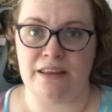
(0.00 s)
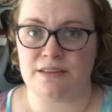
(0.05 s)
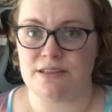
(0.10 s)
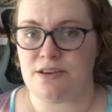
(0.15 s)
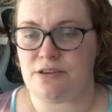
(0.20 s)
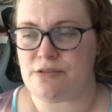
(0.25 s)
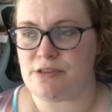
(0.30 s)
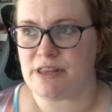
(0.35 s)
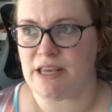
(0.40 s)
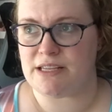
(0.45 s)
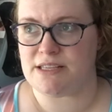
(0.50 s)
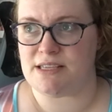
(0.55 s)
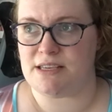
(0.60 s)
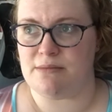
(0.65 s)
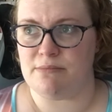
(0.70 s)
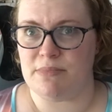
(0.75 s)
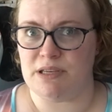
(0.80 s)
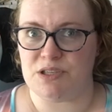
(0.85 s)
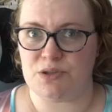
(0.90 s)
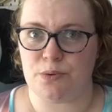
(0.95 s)
So that's
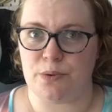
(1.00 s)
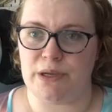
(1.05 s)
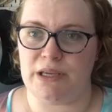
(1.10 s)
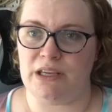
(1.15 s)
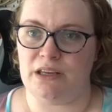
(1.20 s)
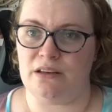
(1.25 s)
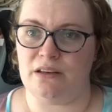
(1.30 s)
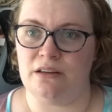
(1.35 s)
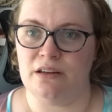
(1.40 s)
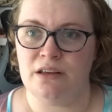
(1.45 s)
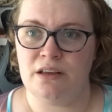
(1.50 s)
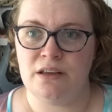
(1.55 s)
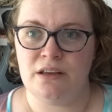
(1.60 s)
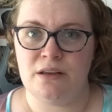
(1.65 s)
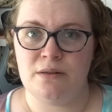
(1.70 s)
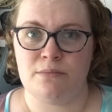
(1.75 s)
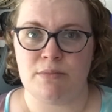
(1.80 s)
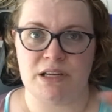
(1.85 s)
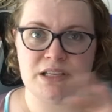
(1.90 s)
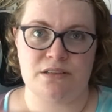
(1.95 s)
in between
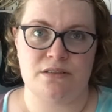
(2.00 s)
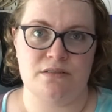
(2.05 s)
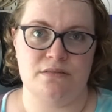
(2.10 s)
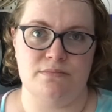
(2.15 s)
my